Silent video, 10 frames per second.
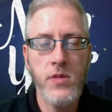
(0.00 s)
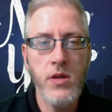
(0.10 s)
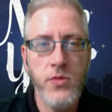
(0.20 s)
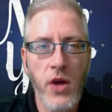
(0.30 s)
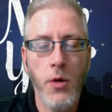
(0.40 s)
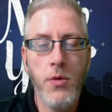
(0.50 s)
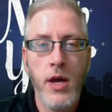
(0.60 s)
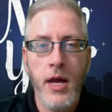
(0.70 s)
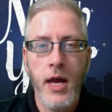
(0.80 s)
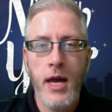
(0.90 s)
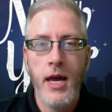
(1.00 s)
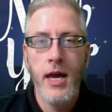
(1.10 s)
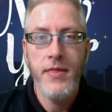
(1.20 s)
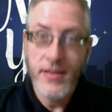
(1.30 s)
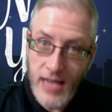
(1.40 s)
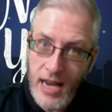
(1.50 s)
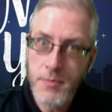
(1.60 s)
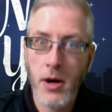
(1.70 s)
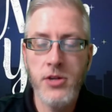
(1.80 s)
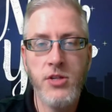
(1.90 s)
So that's kind of the
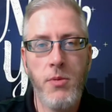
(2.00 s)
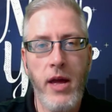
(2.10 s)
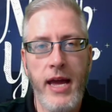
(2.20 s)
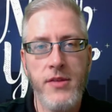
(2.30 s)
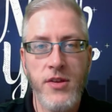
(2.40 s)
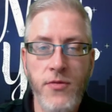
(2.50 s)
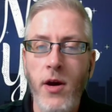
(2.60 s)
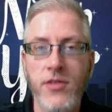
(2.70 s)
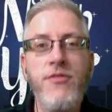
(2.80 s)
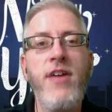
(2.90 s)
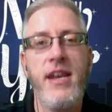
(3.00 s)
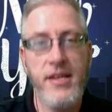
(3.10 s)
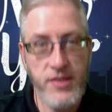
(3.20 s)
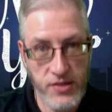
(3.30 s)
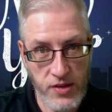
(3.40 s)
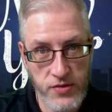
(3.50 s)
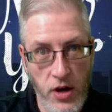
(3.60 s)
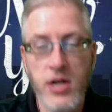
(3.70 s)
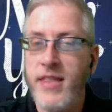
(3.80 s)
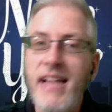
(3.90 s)
personal plans as far as fitness is
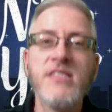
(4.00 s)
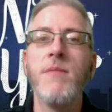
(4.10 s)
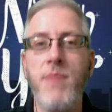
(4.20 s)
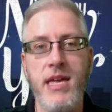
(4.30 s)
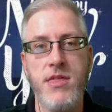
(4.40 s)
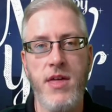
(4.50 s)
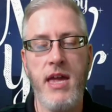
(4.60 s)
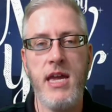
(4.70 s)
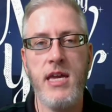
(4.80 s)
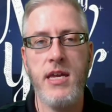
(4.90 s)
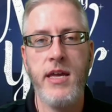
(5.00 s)
concerned. That's the big thing.